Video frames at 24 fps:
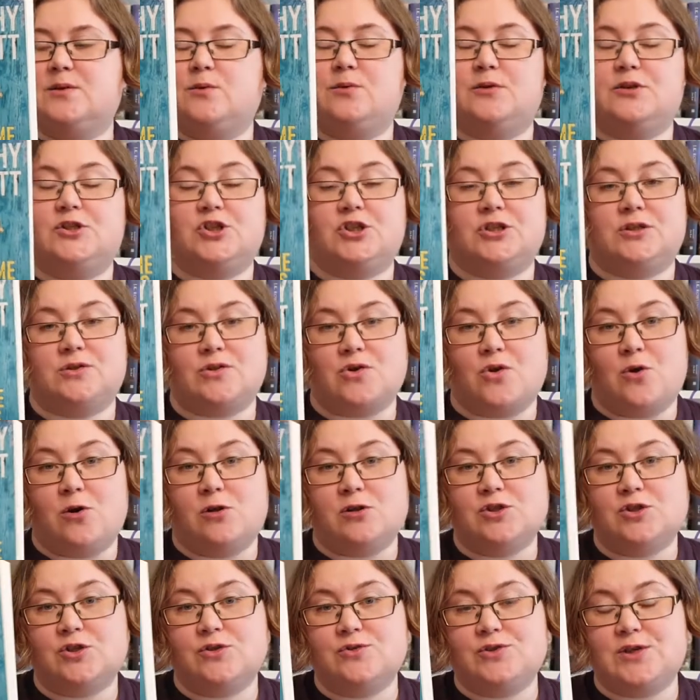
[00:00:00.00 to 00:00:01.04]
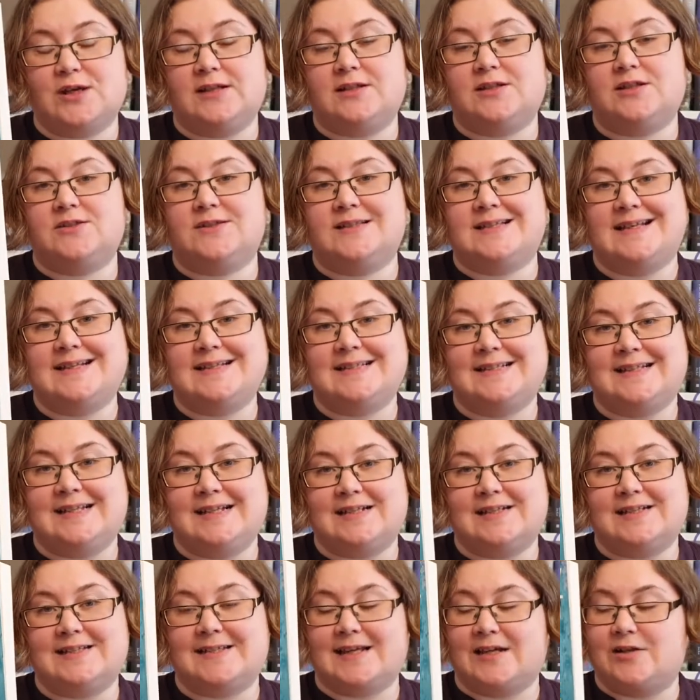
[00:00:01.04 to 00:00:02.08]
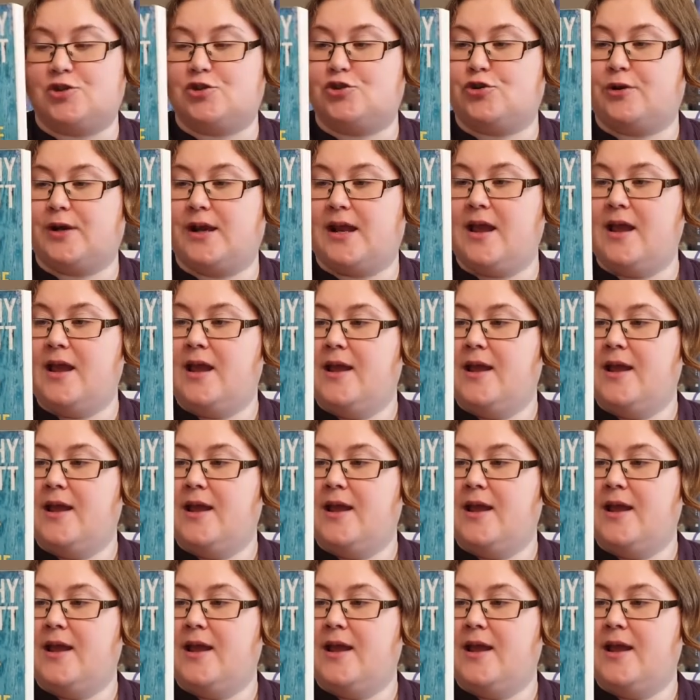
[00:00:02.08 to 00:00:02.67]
which is also set to 16th century.